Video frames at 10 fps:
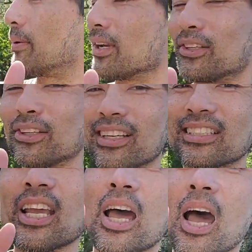aspect. So
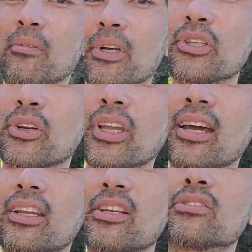anyhow, what I'm going to do
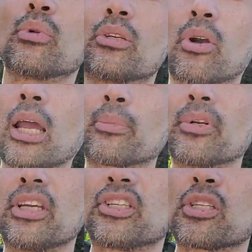is I'm going to show you how to